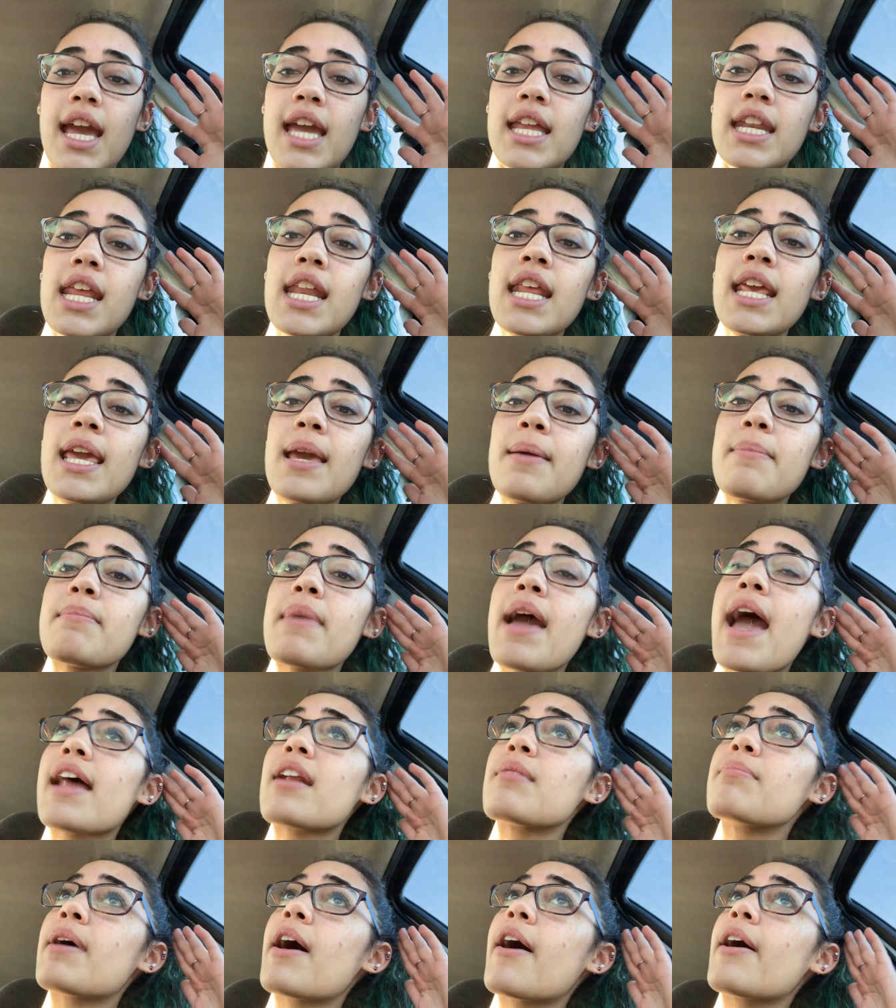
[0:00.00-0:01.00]
I didn't get
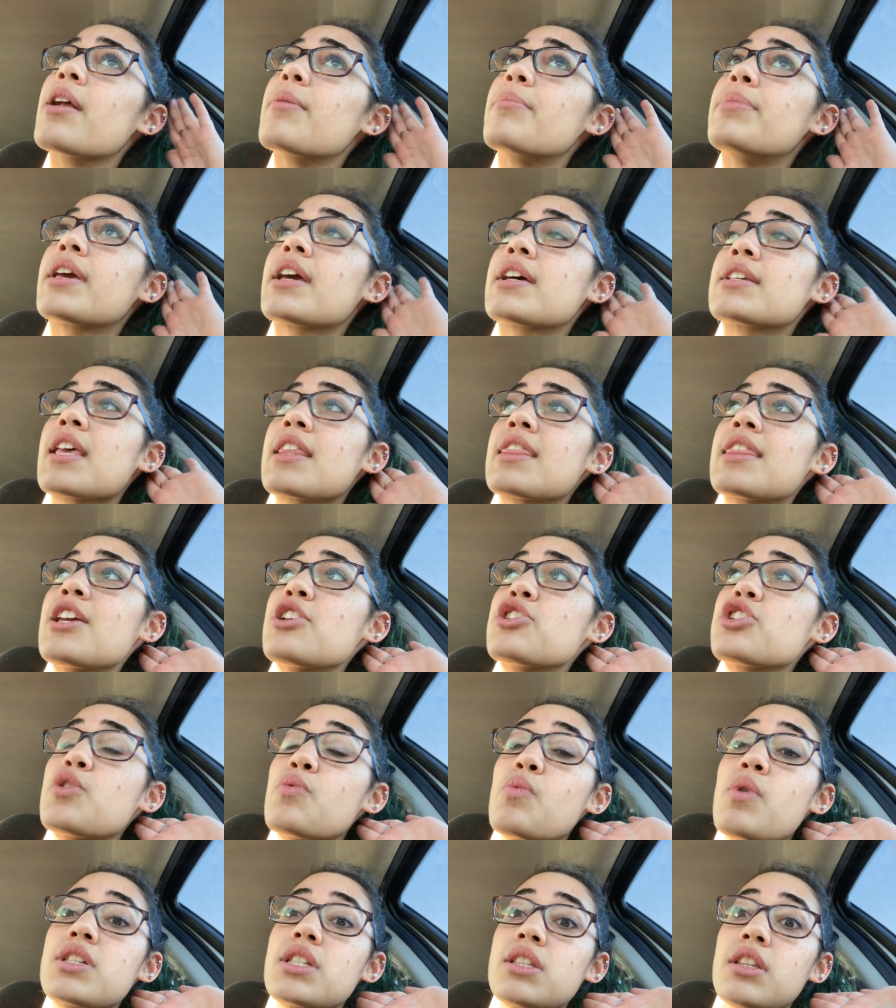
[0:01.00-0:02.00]
mad about it because I think she
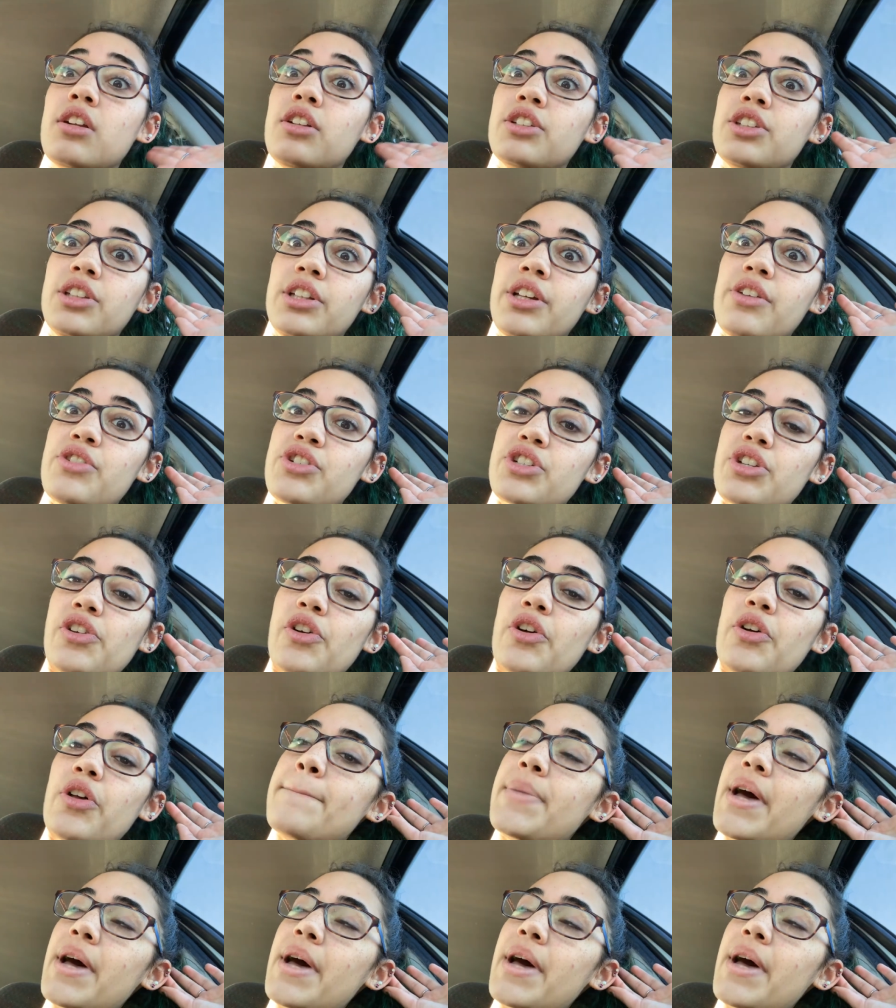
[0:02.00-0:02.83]
was a little delusional,